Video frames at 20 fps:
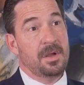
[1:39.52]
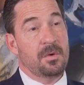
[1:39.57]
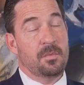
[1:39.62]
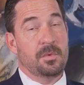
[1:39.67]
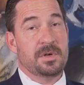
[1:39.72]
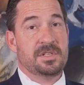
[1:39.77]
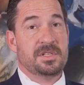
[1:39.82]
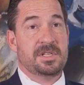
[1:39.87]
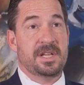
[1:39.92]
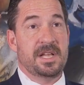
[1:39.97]

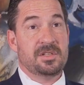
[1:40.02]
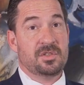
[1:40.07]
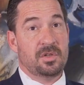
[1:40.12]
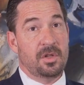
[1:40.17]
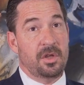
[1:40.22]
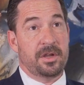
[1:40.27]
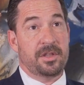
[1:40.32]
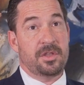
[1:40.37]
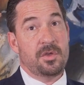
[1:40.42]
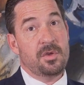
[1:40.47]
which says,
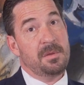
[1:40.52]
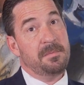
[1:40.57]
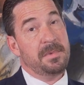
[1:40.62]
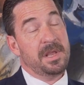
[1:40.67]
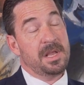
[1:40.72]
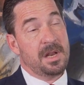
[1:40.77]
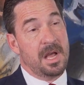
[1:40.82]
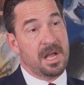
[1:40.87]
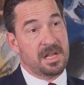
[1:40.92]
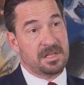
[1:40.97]
look, you can
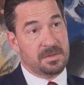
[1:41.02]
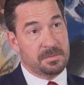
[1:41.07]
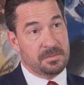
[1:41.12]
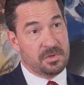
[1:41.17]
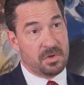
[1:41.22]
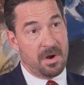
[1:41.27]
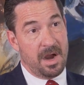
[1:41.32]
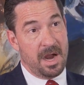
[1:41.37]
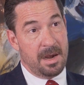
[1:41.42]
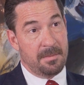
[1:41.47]
be a
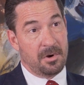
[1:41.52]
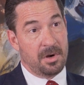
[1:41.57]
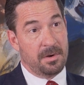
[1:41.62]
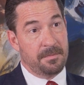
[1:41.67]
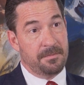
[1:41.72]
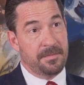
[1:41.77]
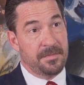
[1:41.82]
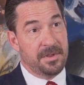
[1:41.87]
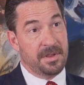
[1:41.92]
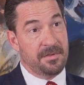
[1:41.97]
non-subscriber
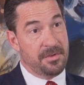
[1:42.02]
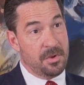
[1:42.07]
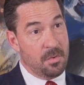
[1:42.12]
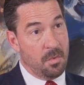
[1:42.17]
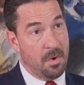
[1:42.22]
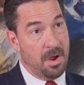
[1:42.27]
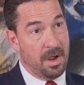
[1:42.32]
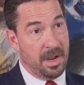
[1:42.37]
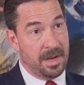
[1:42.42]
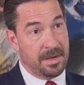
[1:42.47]
if you
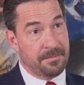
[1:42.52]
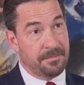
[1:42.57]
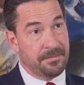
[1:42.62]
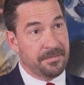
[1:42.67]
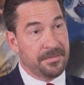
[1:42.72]
want,